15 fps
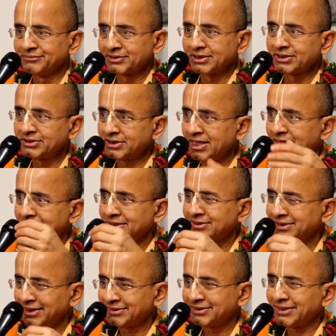with Krishna in the
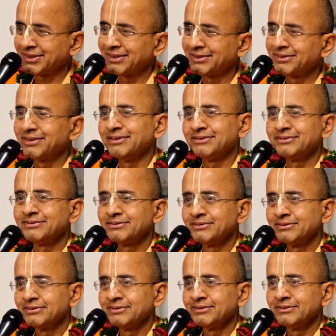center.
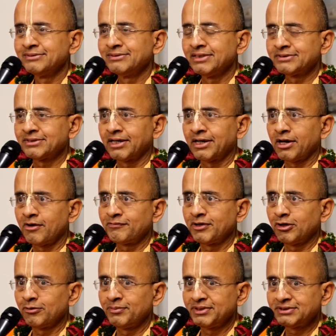They started
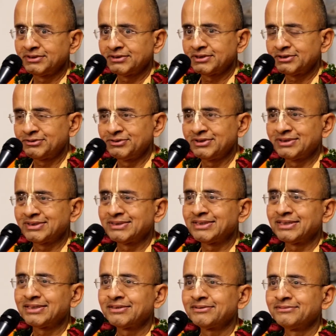offering obeisances to each
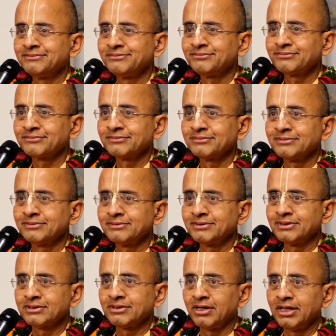other,
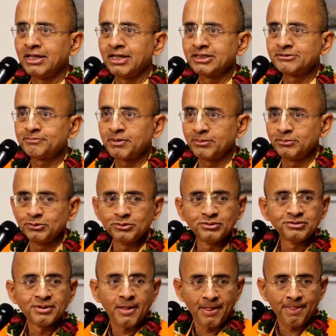calling us
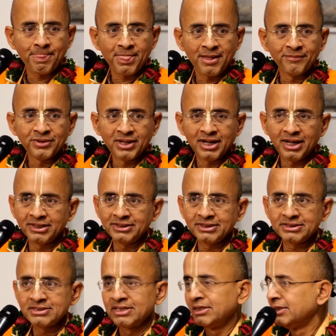Prabhu.
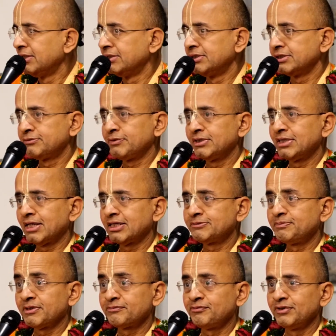And in this way, the
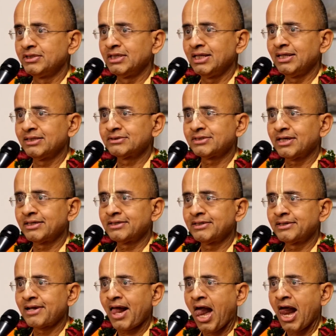respectful dealing
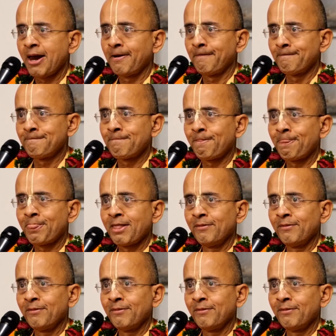started. Hmm.